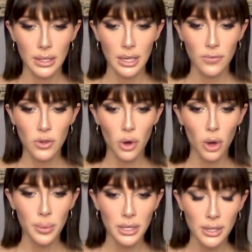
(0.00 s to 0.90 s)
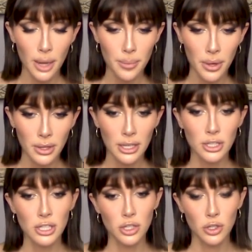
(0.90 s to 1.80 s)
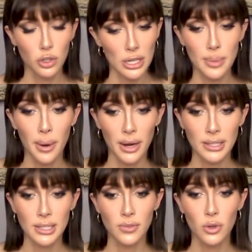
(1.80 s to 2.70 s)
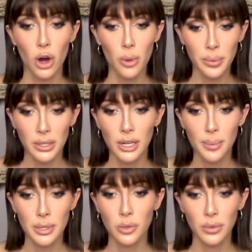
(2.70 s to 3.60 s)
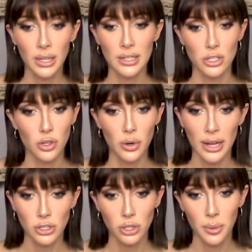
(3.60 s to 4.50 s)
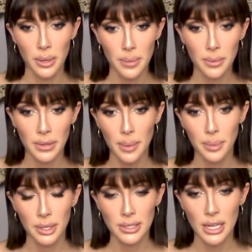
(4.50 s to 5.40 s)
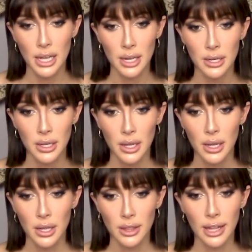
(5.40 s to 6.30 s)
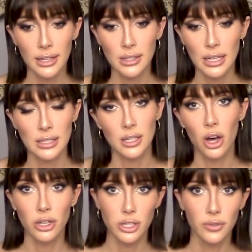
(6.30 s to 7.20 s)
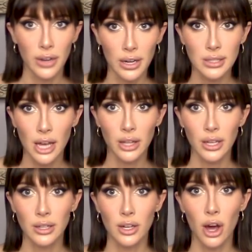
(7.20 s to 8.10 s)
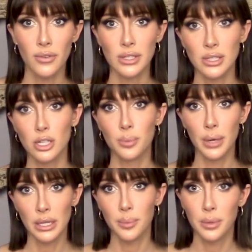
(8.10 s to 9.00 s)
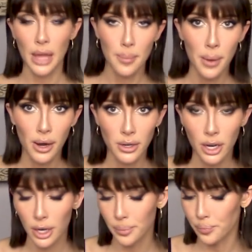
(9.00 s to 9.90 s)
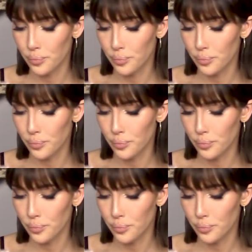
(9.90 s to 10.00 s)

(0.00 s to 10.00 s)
if you open it up, here's the tricky part is if you open it up and you realize you don't actually want to be with that person, then that's also very telling. Then obviously you break up with that partner.